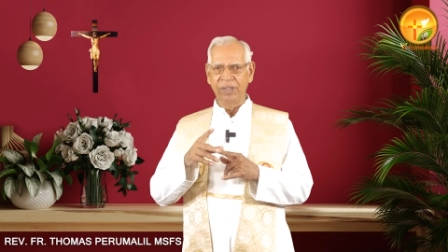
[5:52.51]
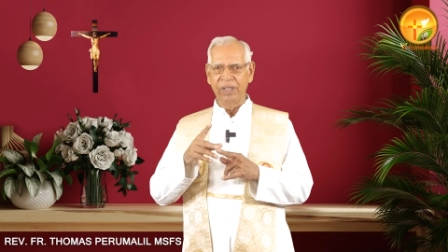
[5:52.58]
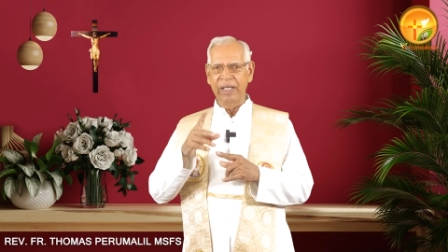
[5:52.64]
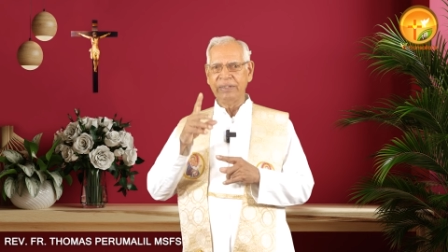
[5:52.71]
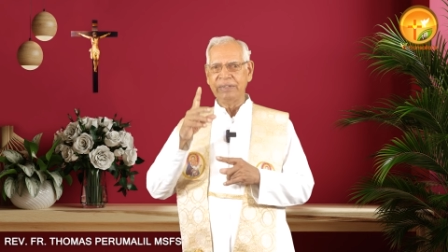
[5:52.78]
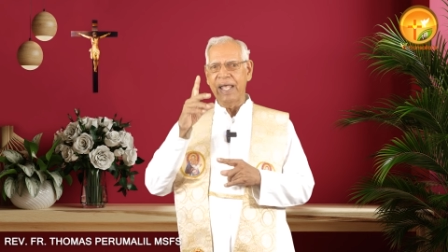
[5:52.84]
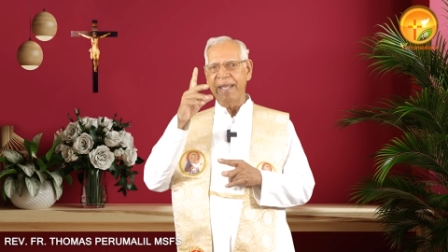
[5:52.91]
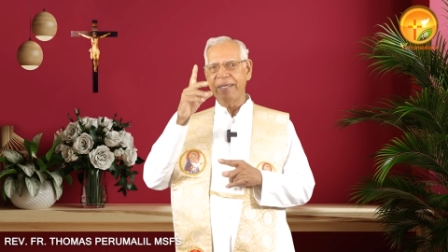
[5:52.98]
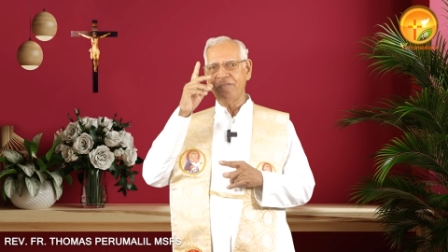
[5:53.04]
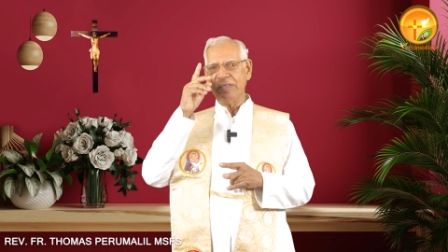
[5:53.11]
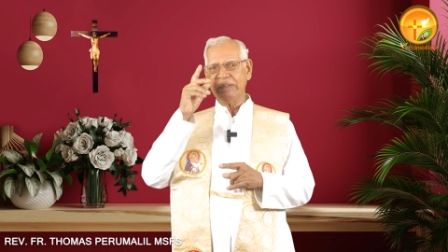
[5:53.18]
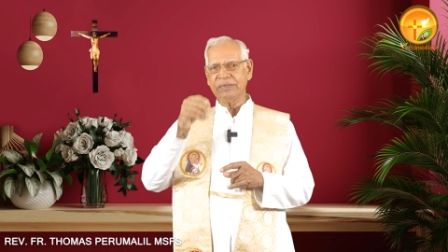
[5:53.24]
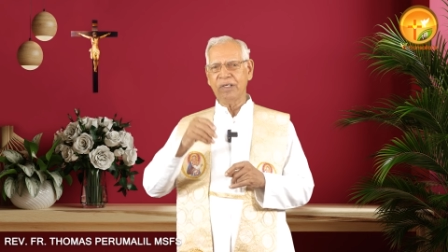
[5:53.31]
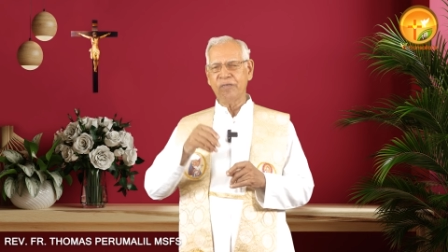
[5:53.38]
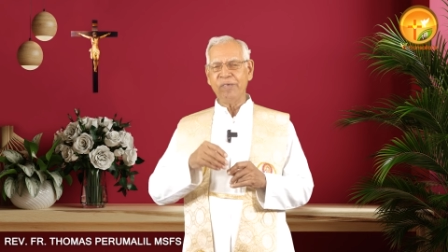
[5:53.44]
And that
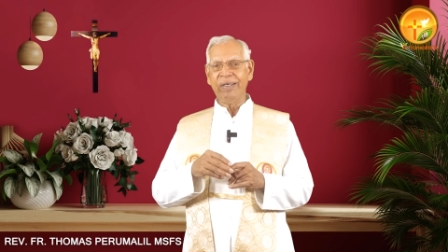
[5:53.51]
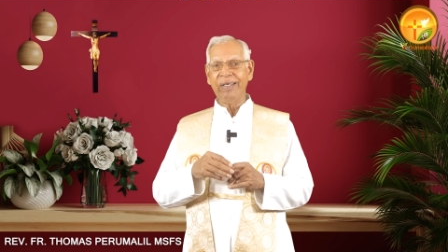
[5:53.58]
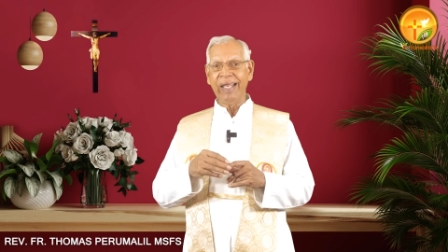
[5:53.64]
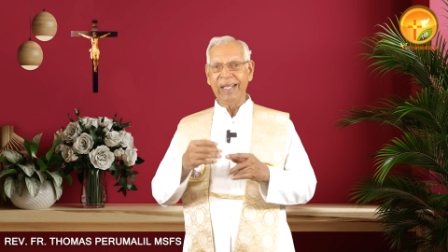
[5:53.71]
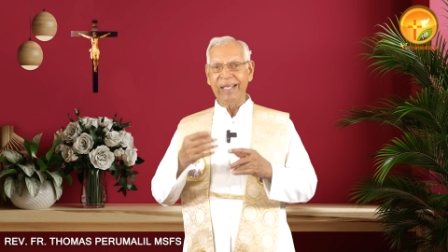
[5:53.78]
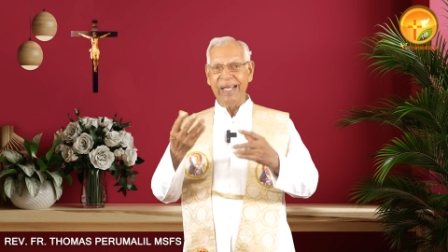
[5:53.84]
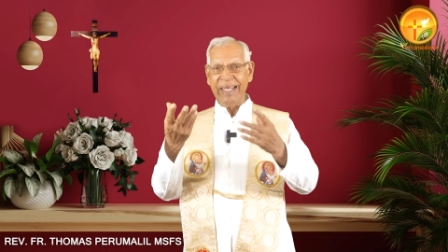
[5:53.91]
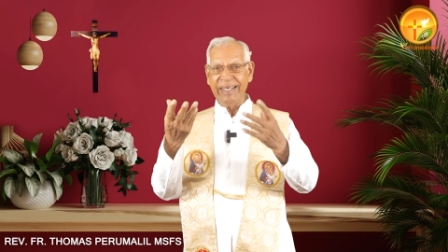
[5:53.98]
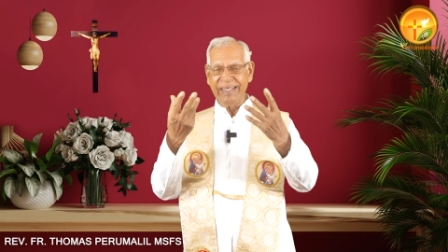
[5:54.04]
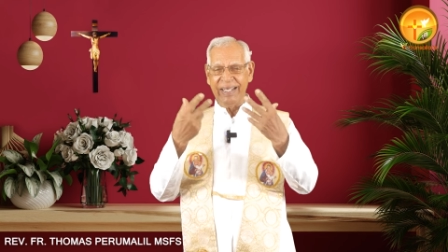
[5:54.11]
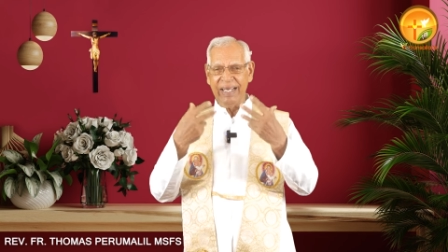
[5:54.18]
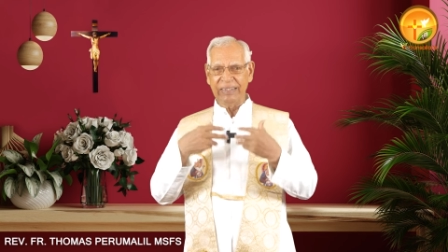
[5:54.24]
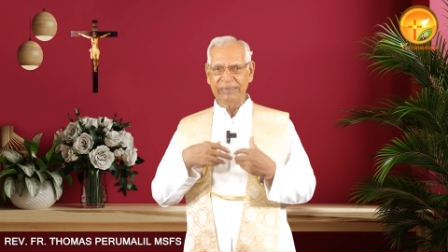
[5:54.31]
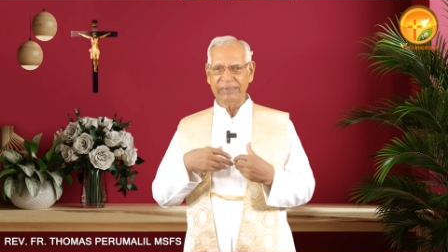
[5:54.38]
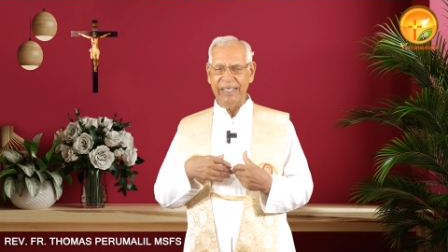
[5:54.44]
wisdom will enlighten
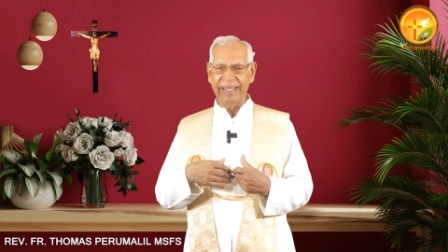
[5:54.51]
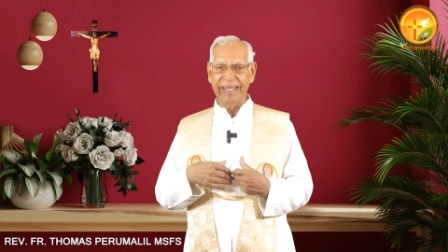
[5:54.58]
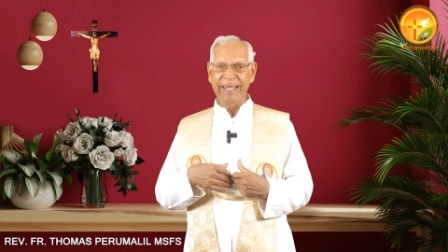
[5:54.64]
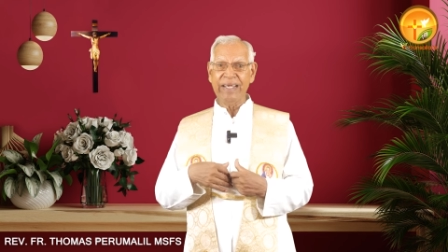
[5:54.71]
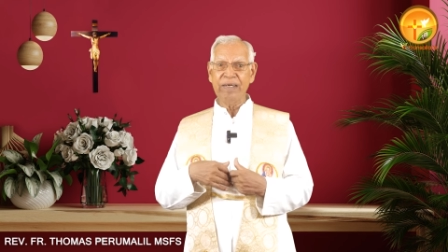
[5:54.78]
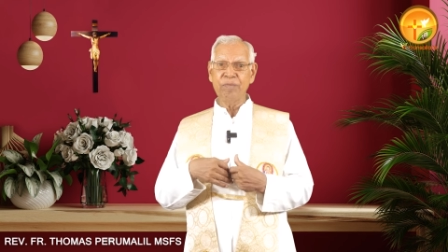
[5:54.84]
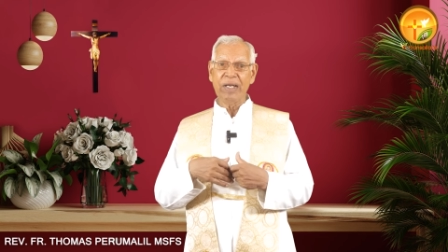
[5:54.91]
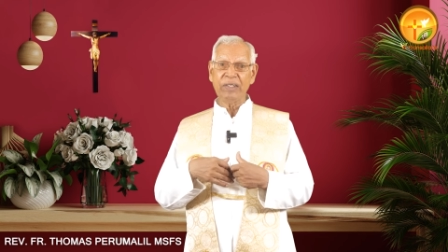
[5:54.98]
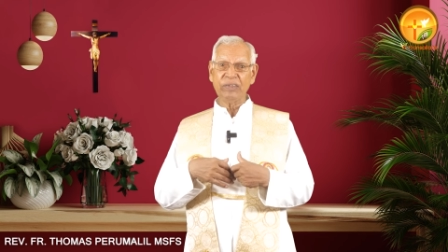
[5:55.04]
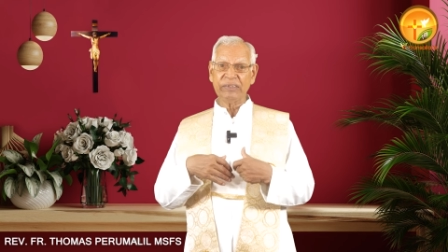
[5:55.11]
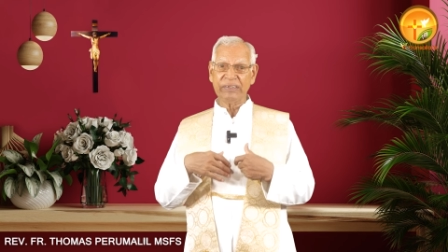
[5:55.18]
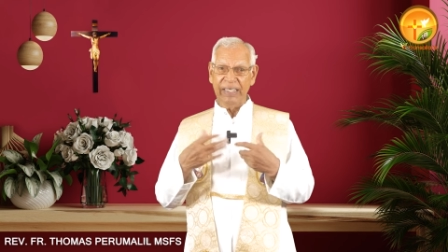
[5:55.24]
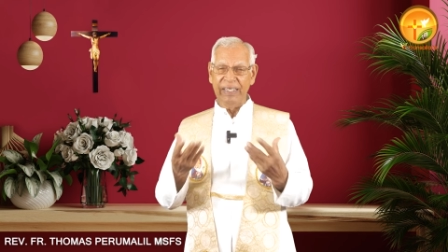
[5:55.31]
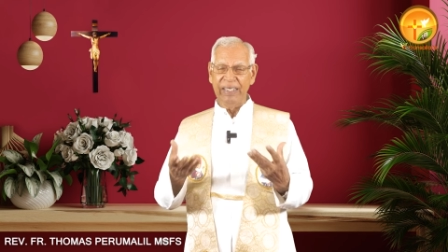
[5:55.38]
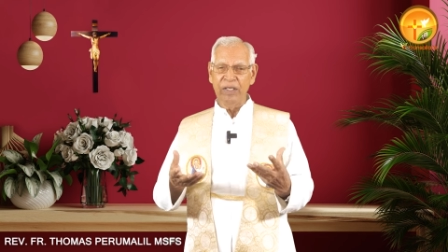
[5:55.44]
us and enable us to
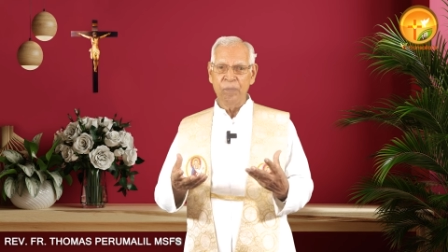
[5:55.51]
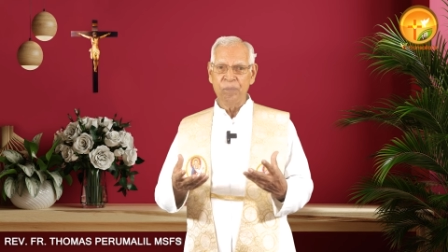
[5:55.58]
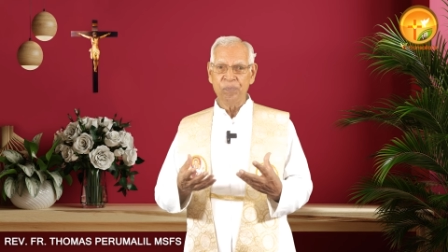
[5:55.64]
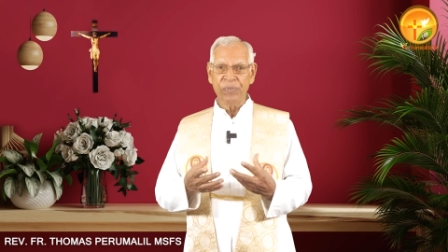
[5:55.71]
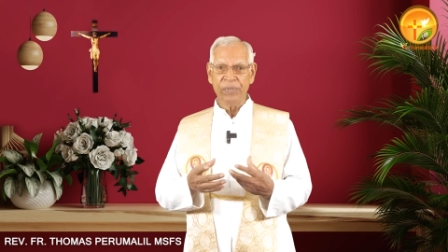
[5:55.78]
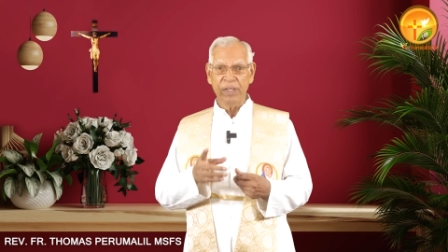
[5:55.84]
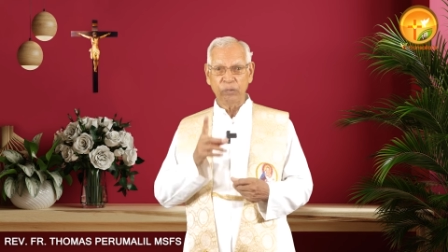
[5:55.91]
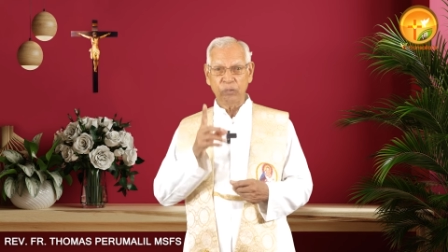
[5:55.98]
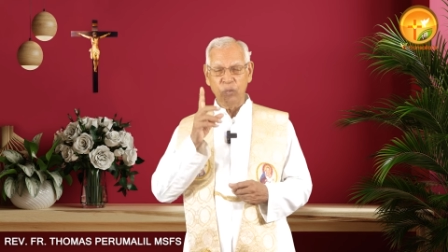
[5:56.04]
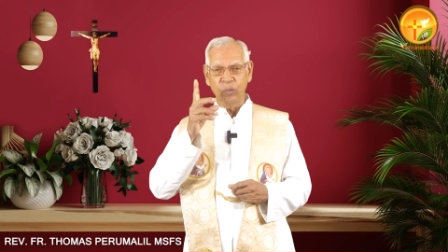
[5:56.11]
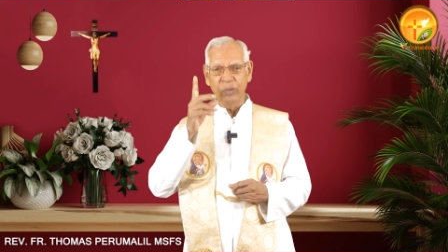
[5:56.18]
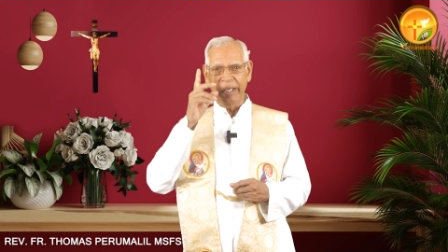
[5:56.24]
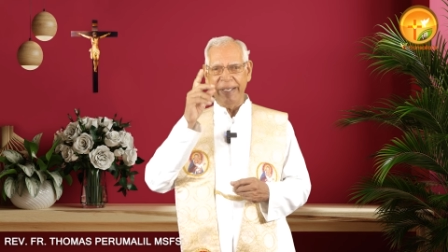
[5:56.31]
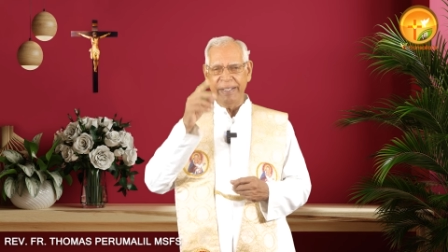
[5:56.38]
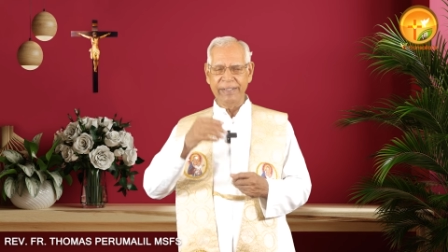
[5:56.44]
see the true
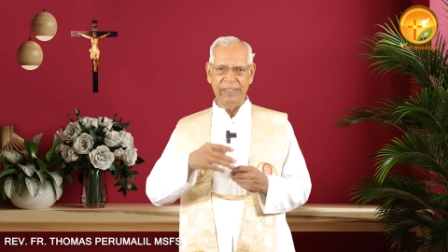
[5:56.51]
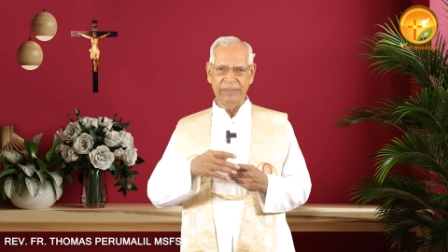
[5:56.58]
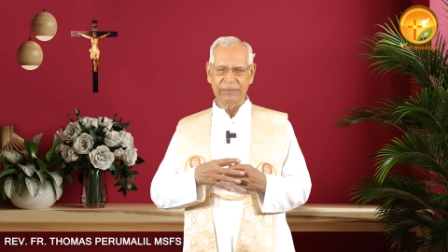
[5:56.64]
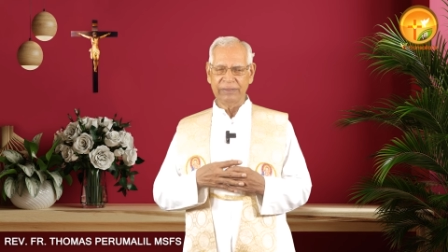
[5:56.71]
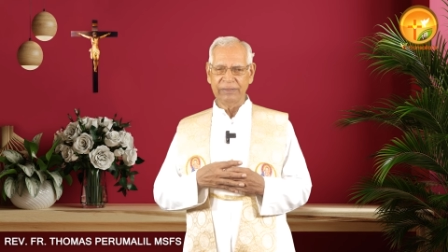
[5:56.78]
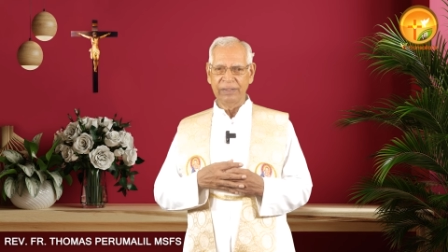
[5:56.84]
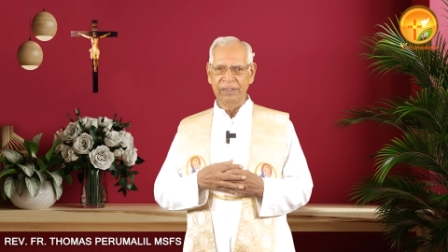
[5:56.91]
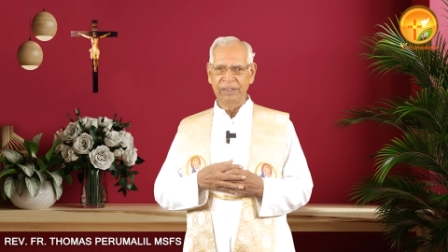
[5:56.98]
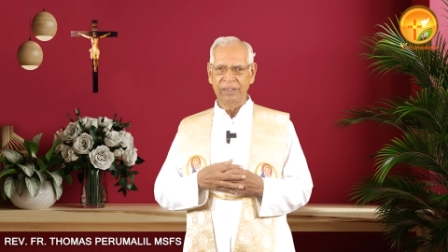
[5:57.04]
greatness.